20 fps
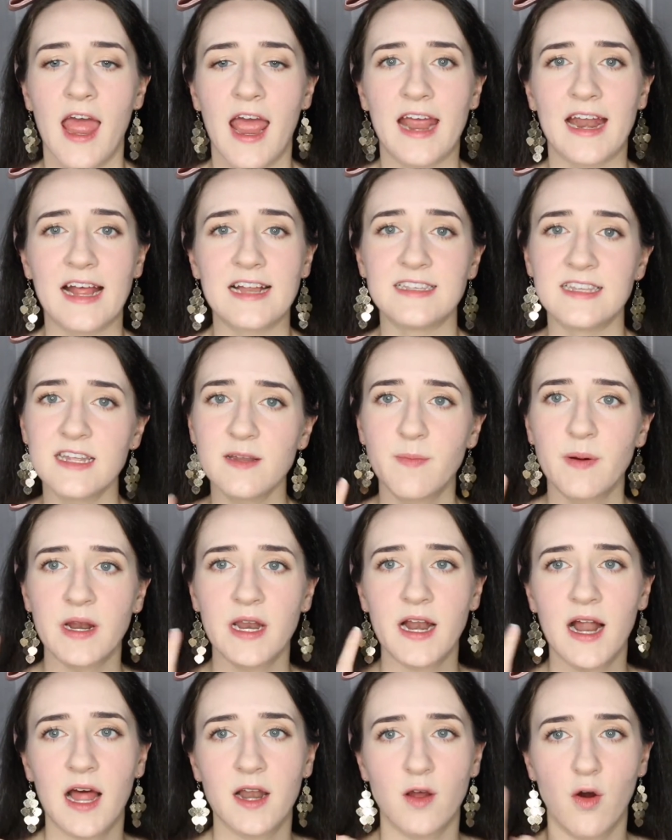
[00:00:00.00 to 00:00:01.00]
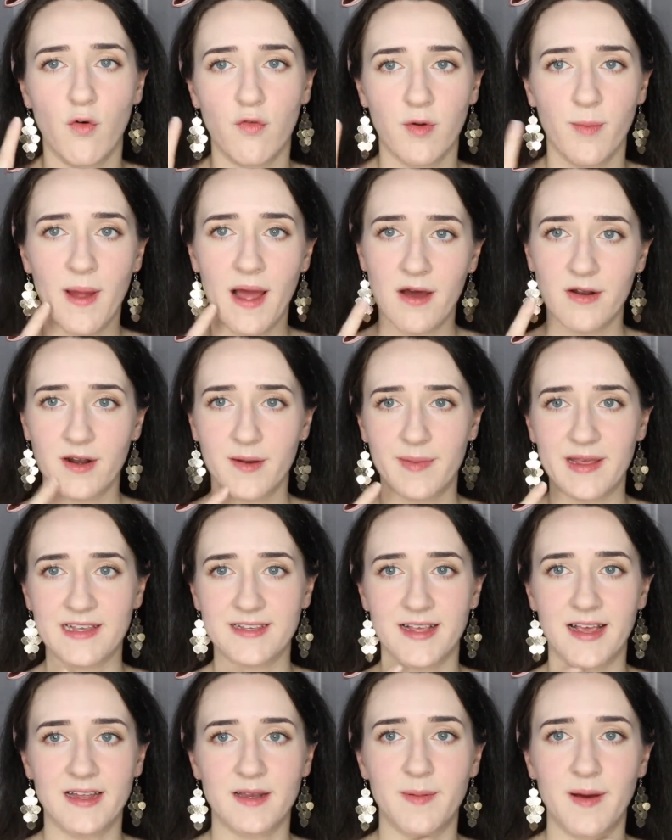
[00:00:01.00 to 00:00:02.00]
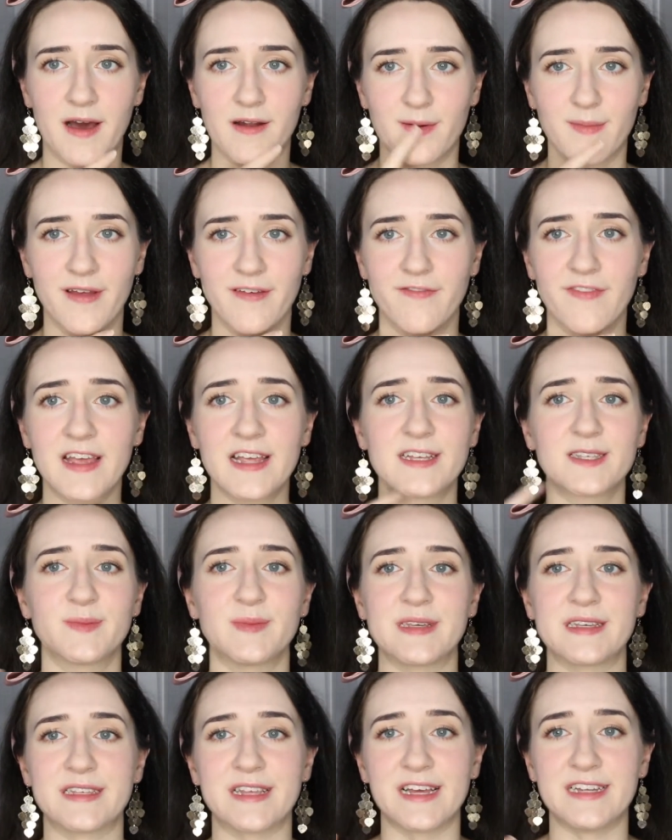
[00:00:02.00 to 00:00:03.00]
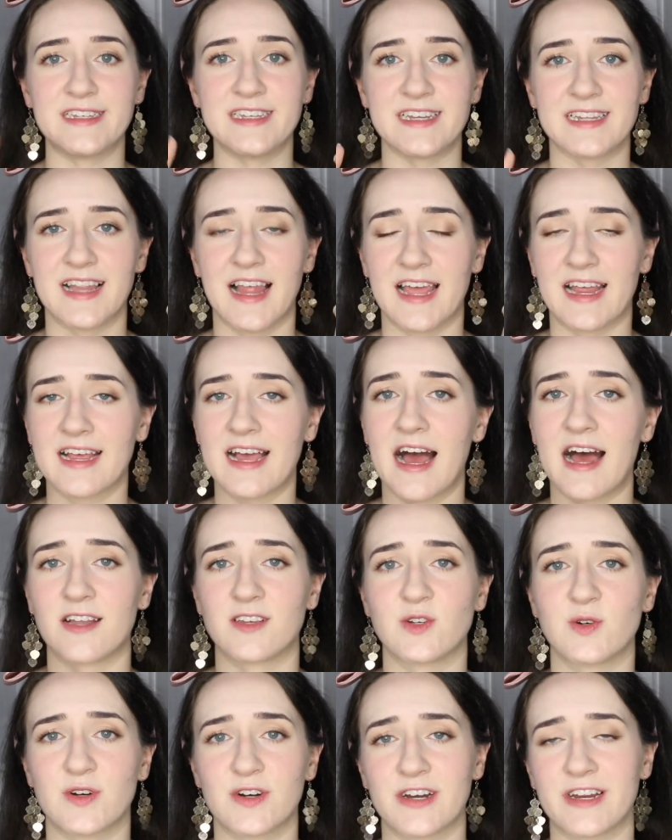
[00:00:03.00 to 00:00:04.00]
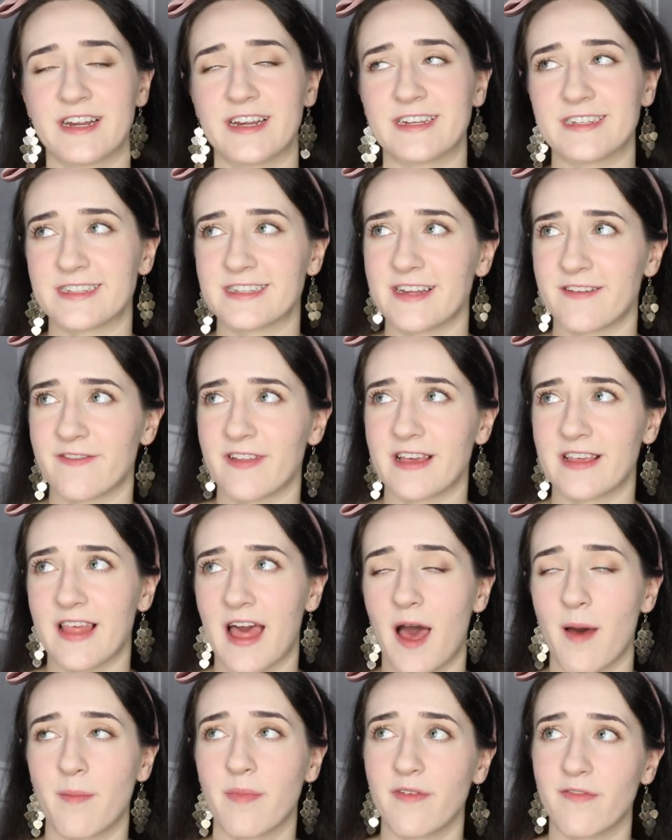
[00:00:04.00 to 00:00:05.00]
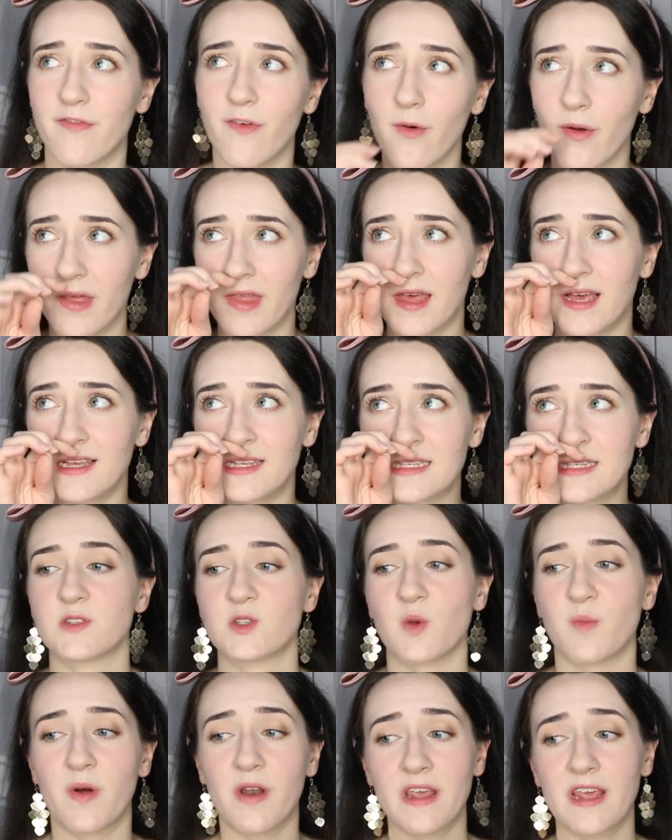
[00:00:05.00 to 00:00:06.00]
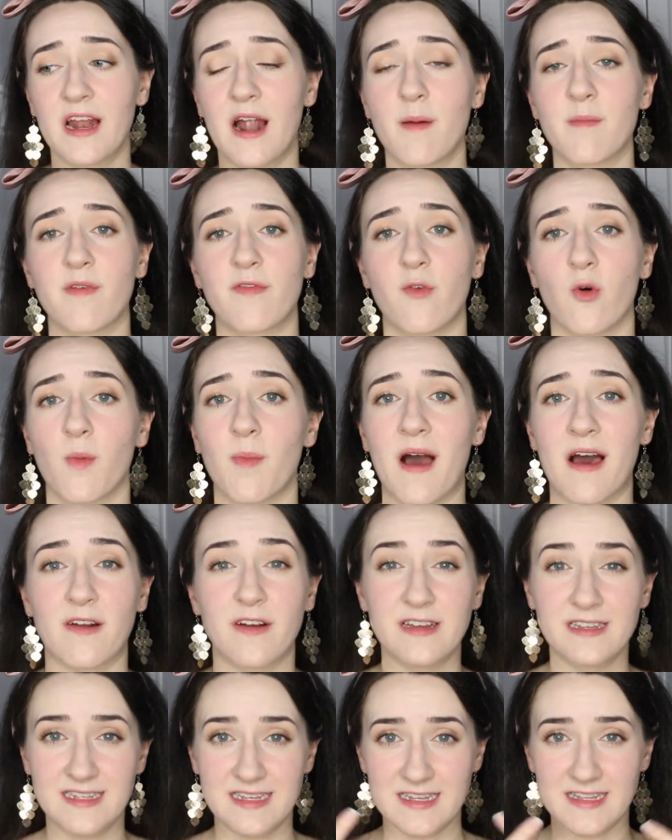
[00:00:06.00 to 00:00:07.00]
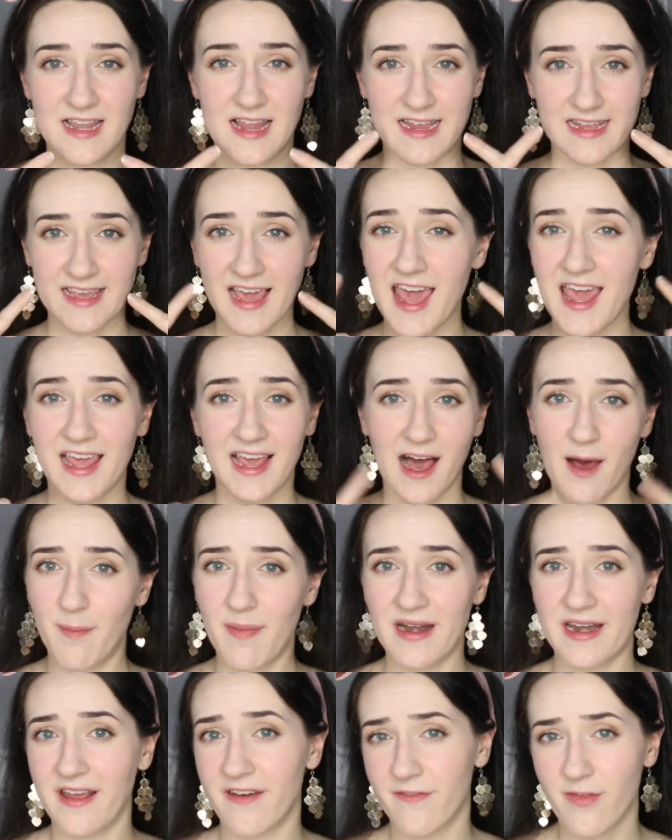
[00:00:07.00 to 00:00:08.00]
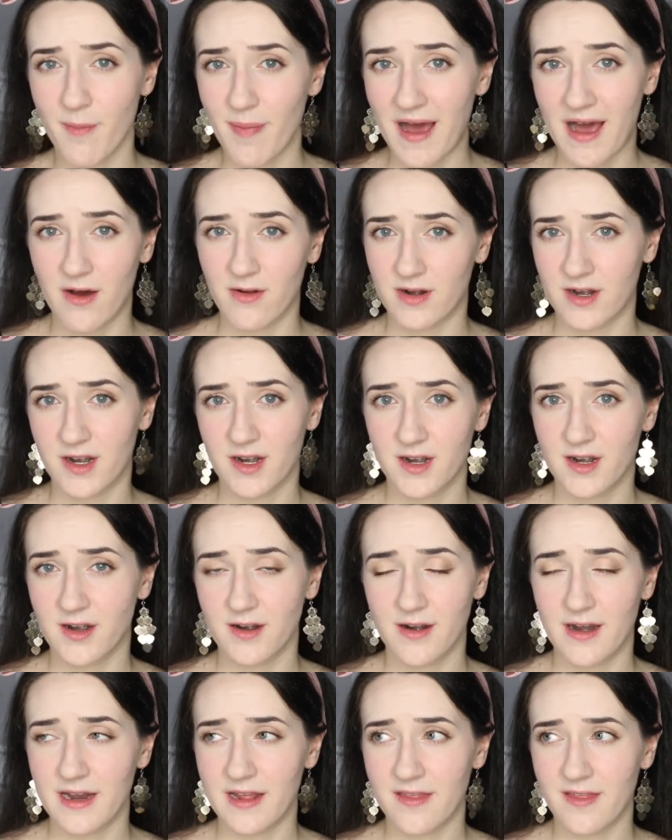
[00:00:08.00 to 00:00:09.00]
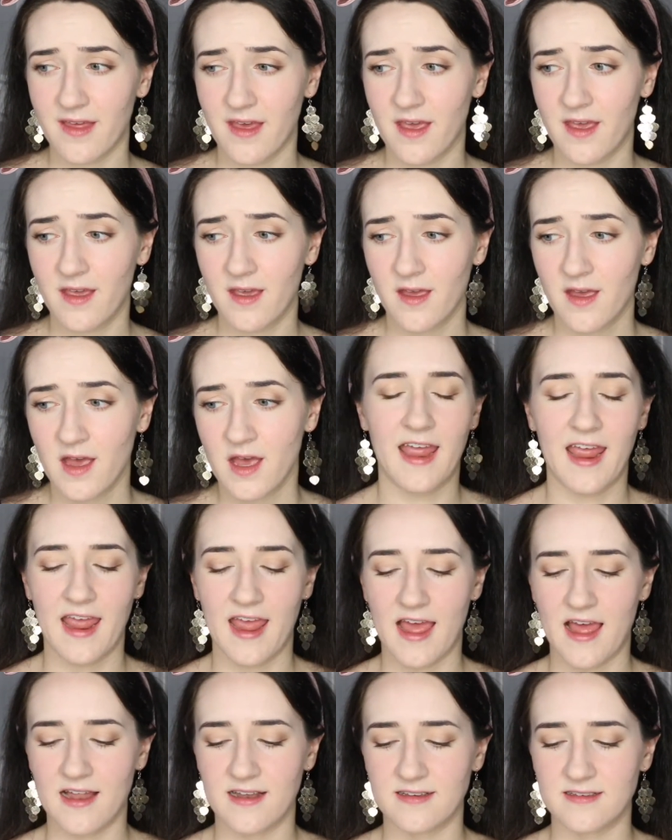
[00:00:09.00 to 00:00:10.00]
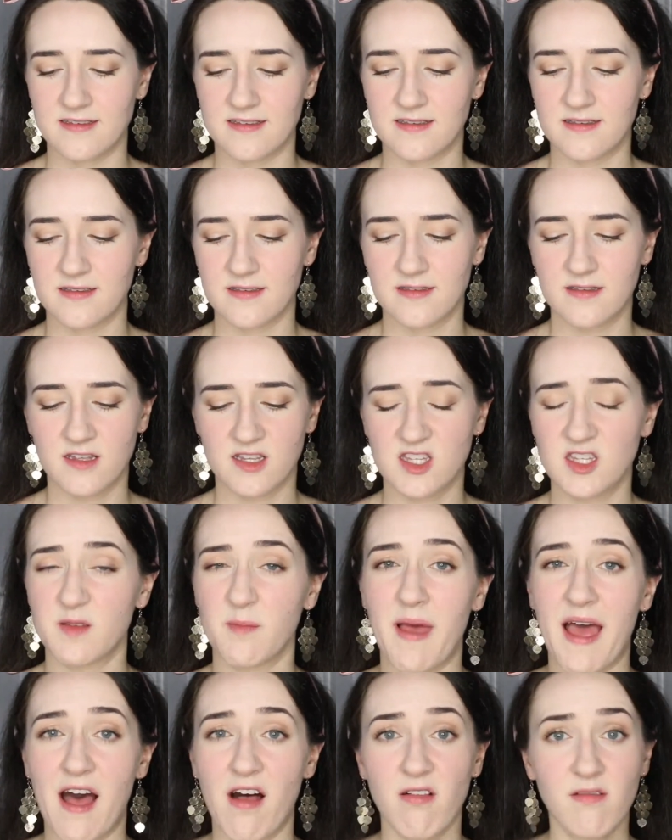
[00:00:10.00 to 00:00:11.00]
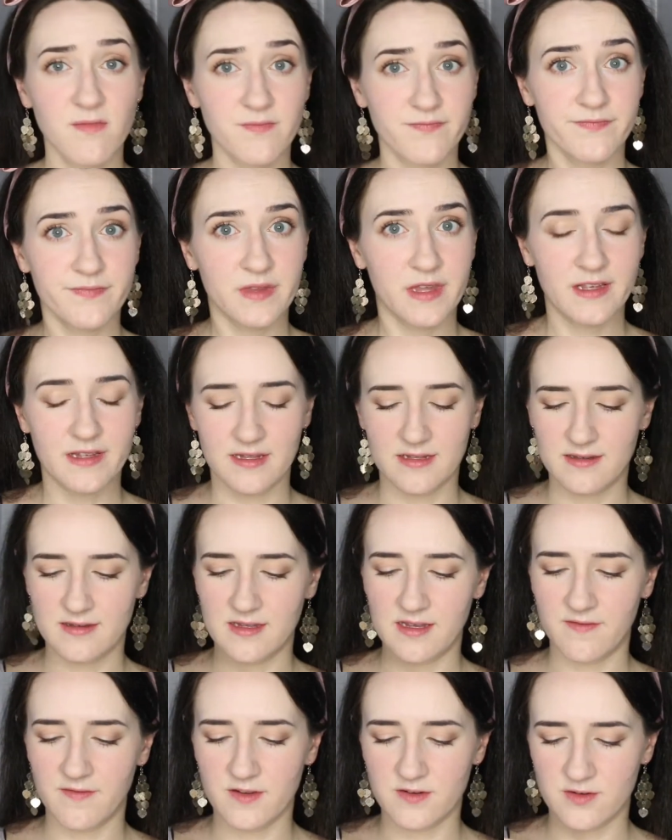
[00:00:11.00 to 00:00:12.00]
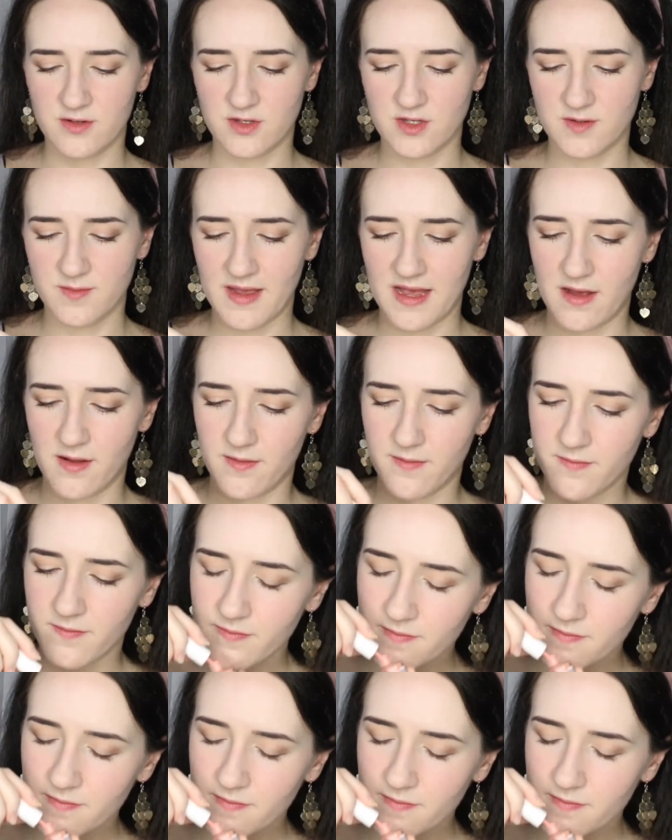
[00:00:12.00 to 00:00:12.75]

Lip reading: And I did put it on over powder because I had to powder my face because I did like contouring and stuff like that before this. So putting it on before powder, it didn't like cake up any of the powder or anything. And the smell, let's see if there's a smell.